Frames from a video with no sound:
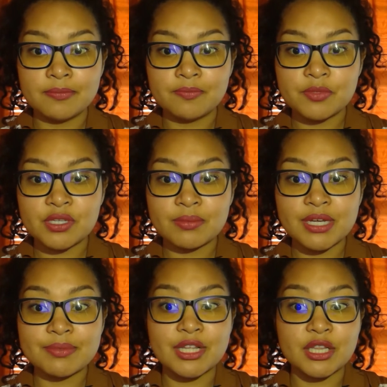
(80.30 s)

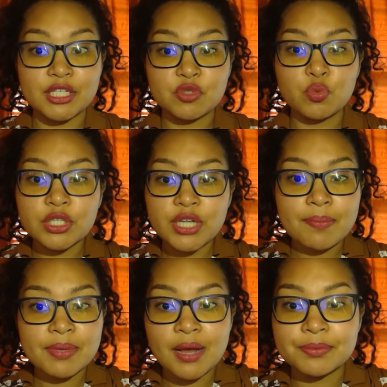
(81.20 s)
Sometimes the list will not
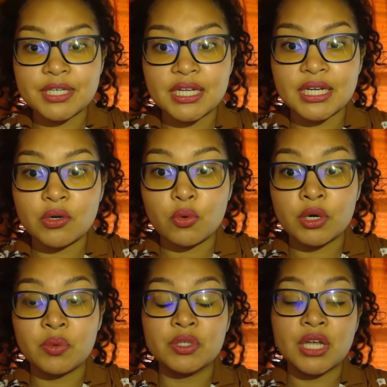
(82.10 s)
be updated, or
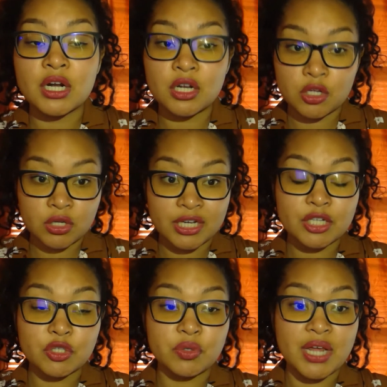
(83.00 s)
it will not
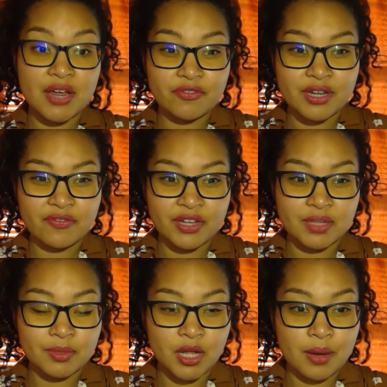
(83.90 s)
include every
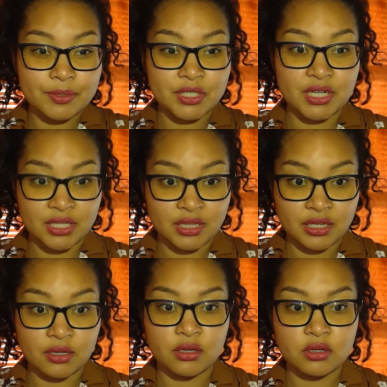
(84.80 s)
available option in
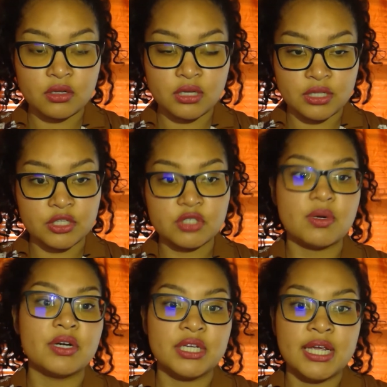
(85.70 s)
the
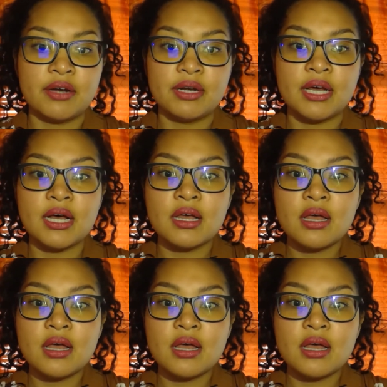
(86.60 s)
surrounding area.